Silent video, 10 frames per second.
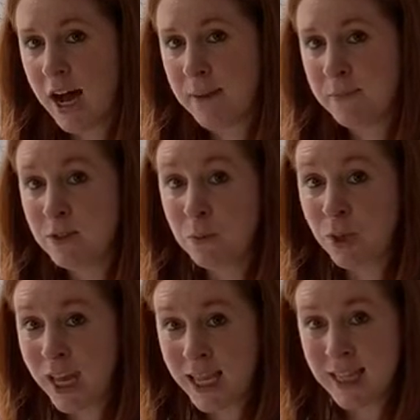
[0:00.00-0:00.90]
to
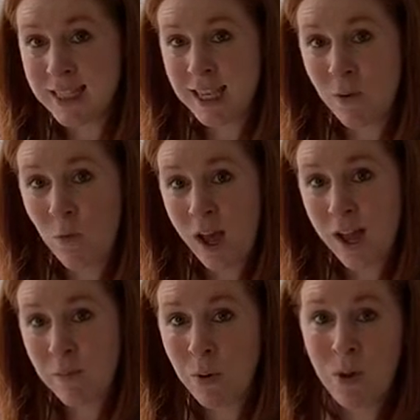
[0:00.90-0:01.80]
play in the same way,
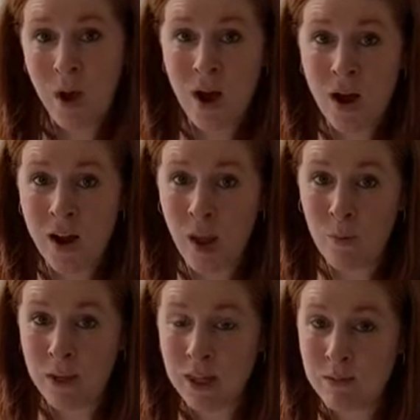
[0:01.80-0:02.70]
but we are
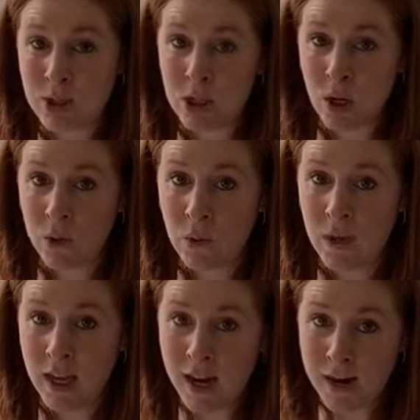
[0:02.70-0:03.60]
helping them to know that we
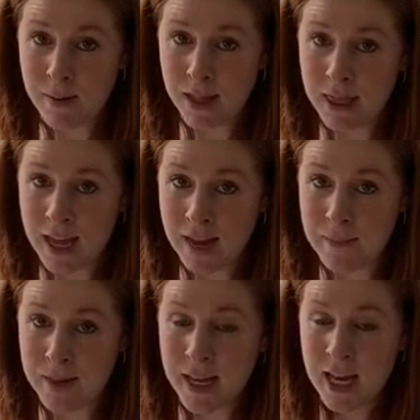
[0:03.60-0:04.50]
care about them
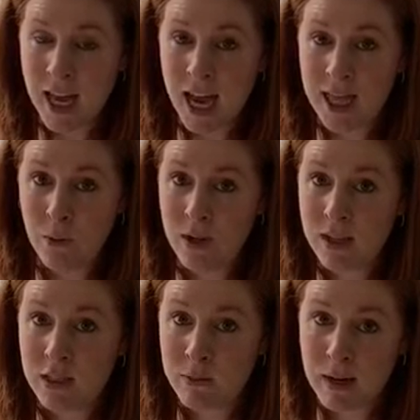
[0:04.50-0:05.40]
and that we
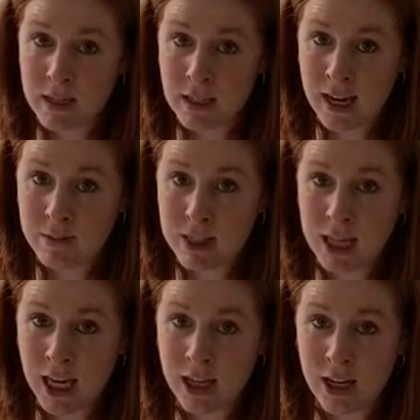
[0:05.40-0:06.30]
can spend time
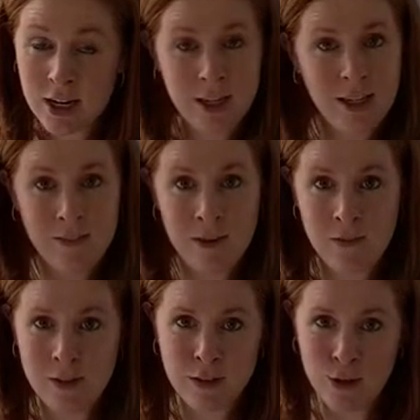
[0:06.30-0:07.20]
together, even if
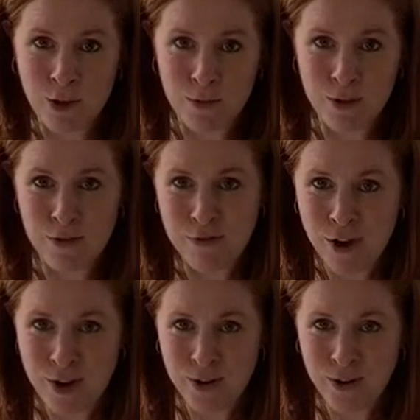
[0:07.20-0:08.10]
it's over the
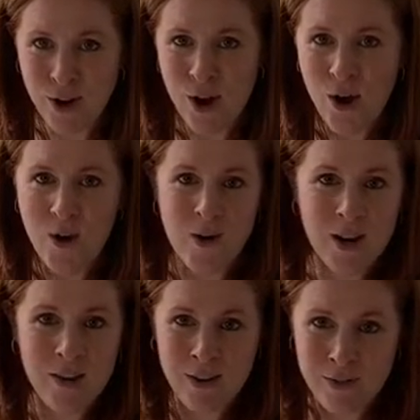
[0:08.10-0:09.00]
phone or
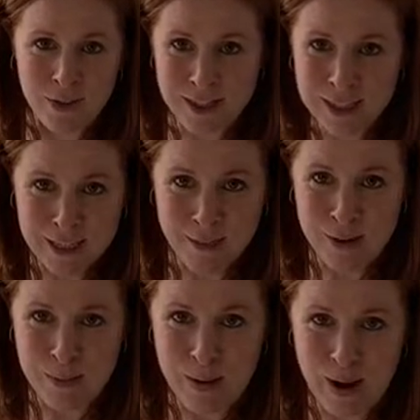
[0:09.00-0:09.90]
even if it's 6
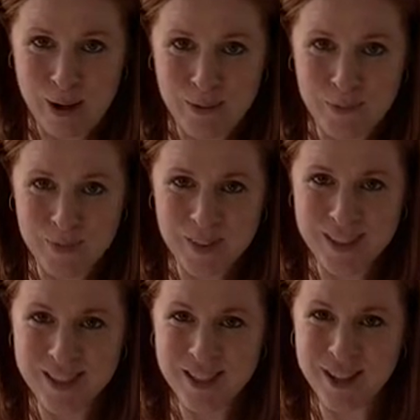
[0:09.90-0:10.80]
feet apart.
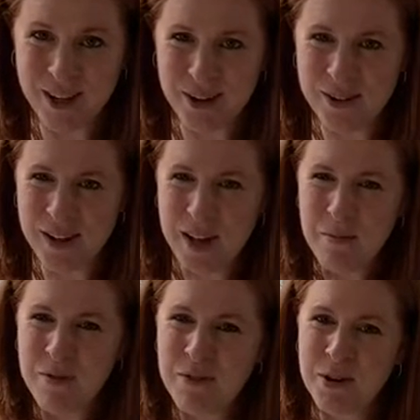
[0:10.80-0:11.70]
So
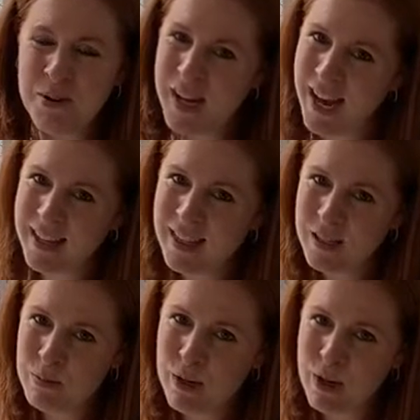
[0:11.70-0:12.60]
before we end,
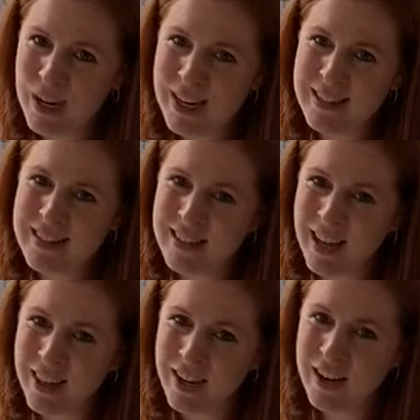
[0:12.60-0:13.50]
let's put our hands
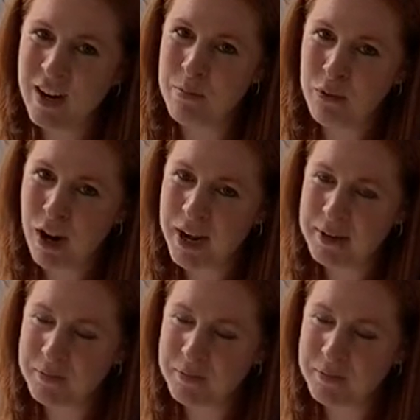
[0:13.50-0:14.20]
together and pray.